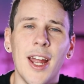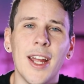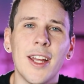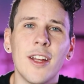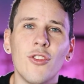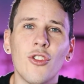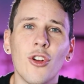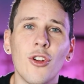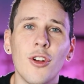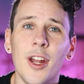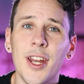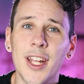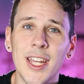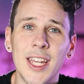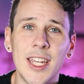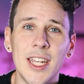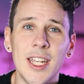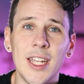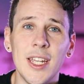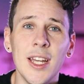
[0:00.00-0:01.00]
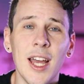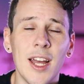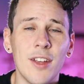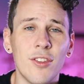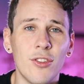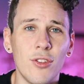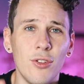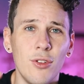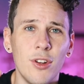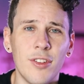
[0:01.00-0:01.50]
I could turn on a key
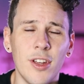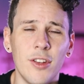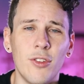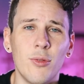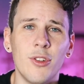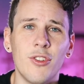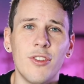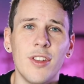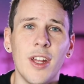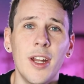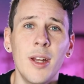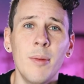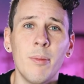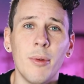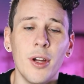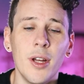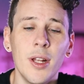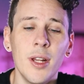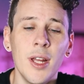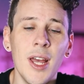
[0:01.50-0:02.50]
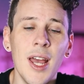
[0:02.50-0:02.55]
as soon as I switched that input